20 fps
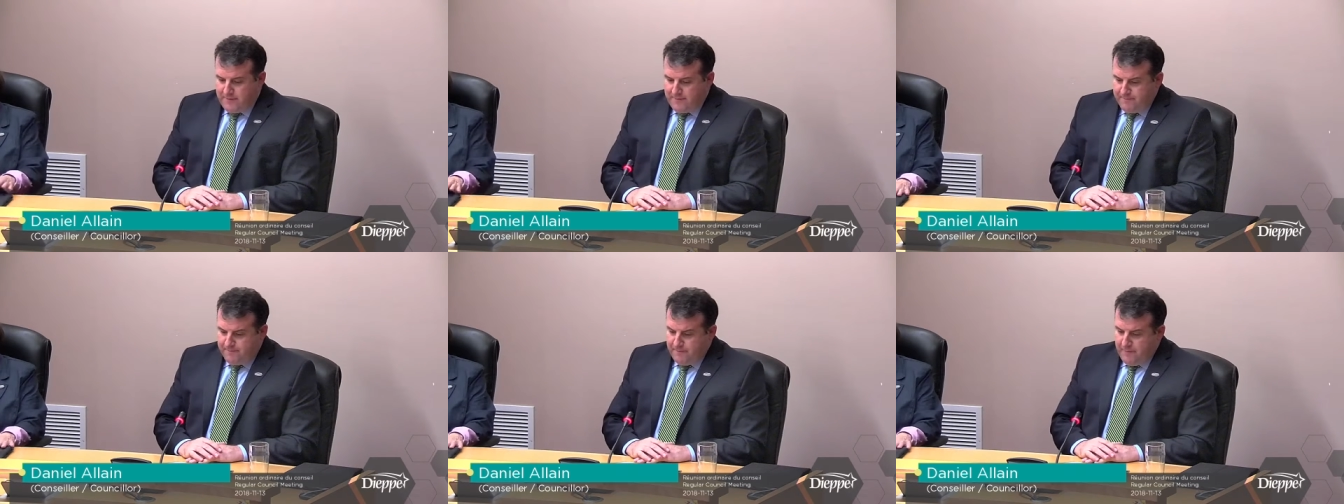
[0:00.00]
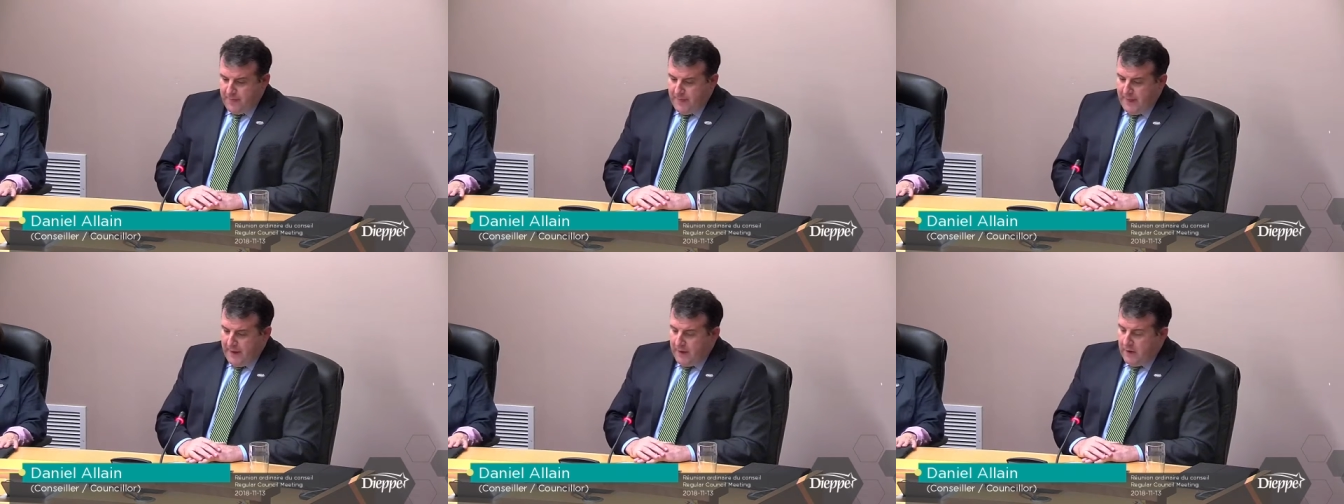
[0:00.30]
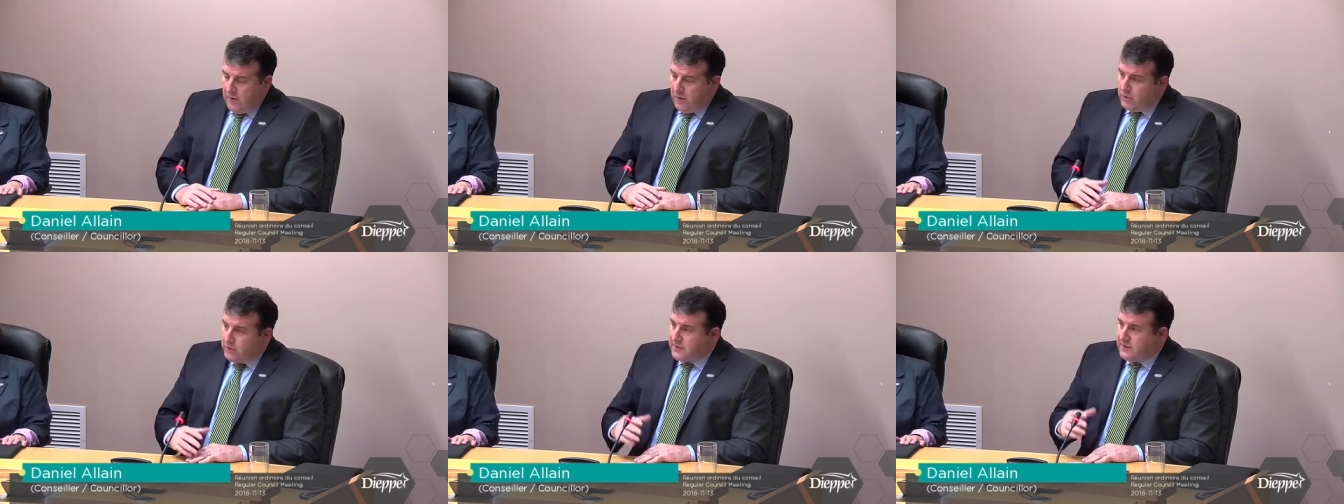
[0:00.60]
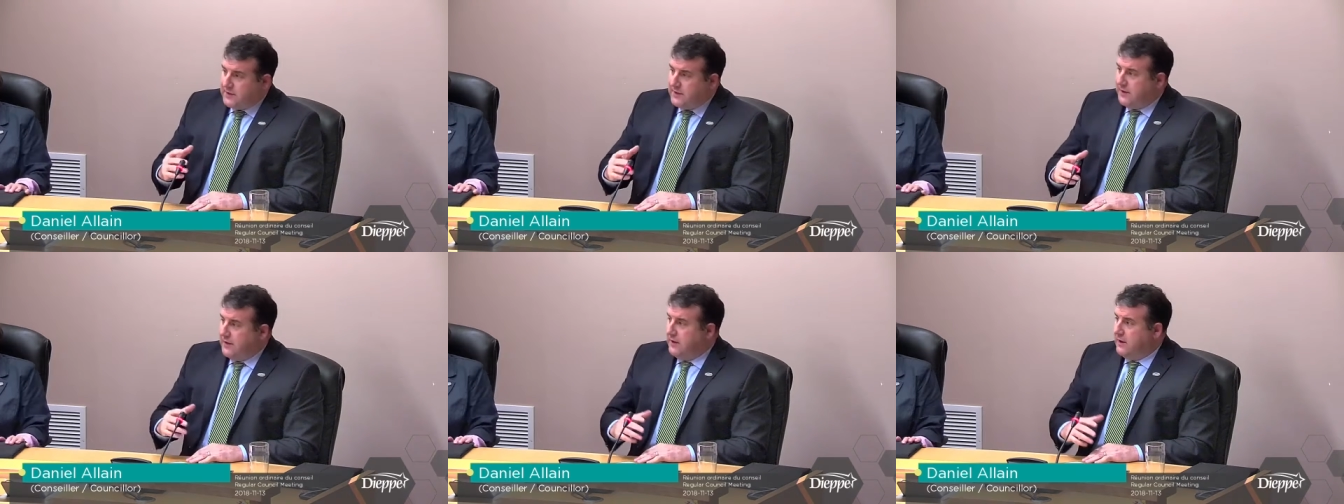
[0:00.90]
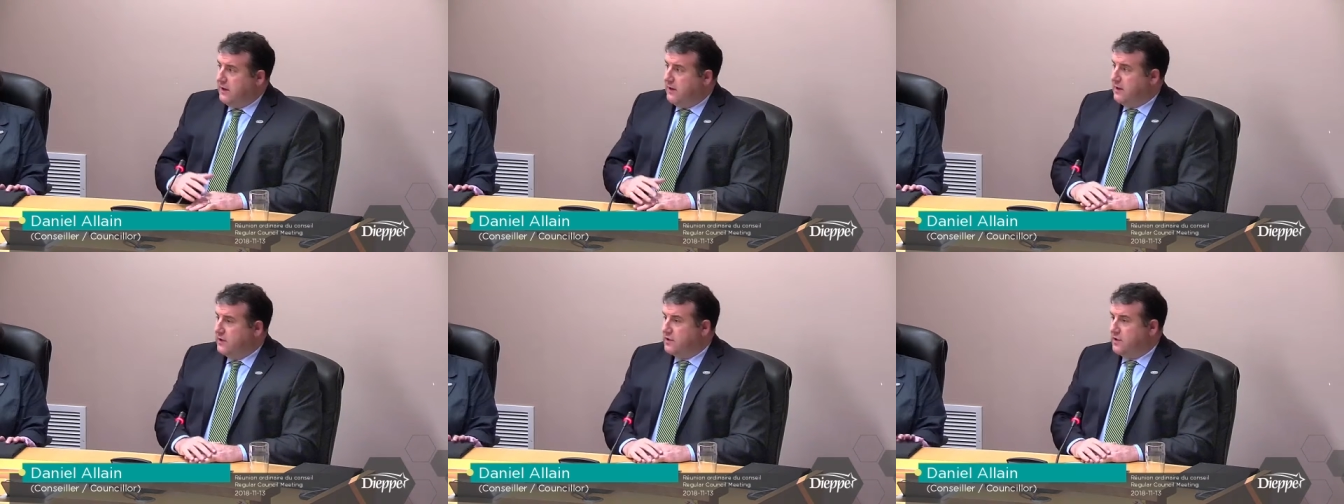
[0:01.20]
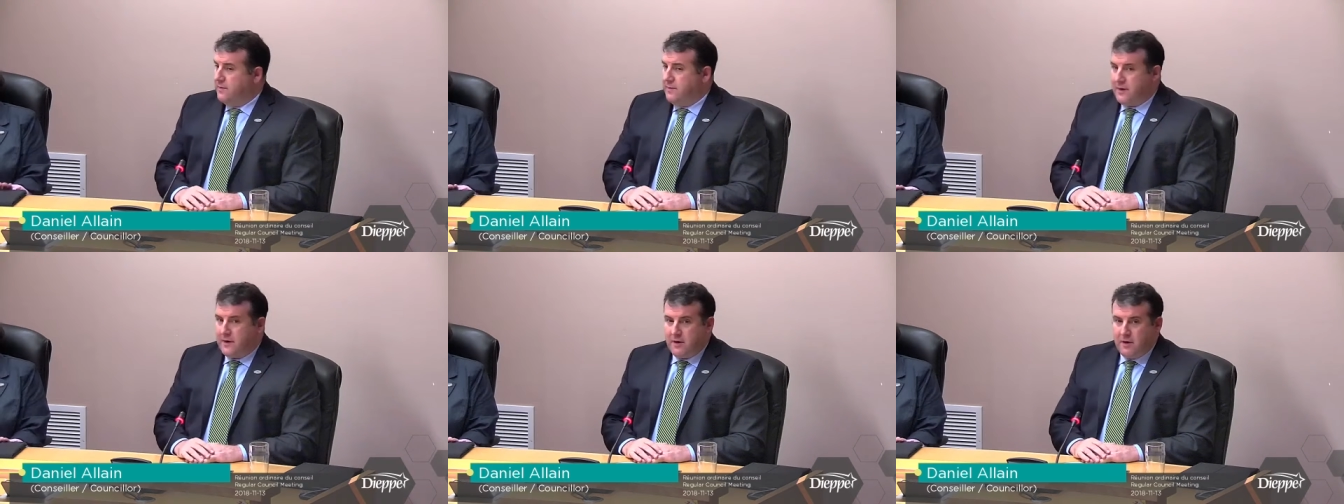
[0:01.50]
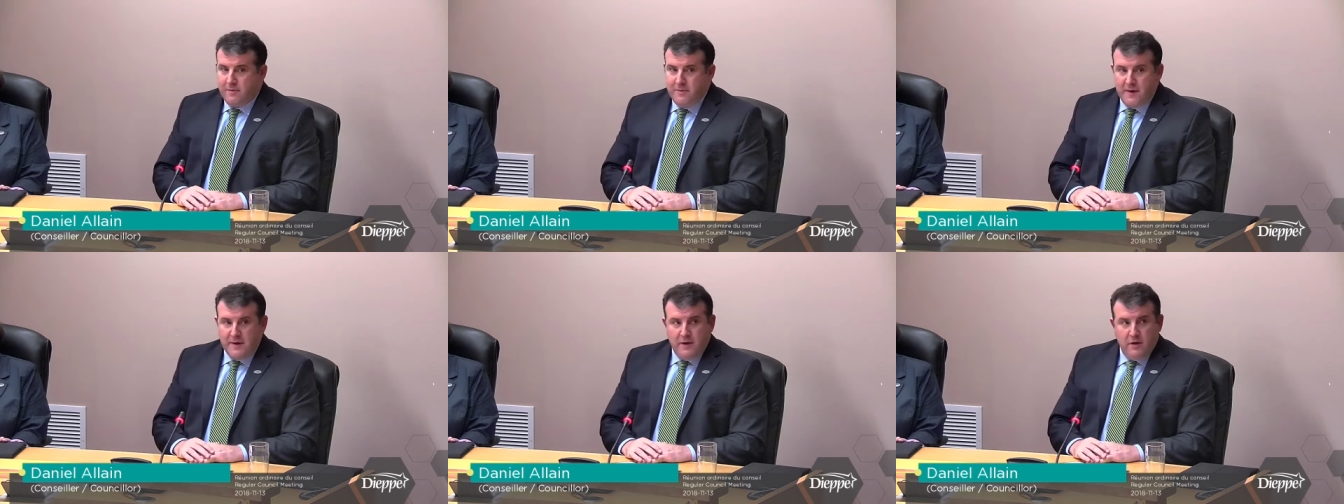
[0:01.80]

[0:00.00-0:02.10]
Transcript: we'll be working with these good people.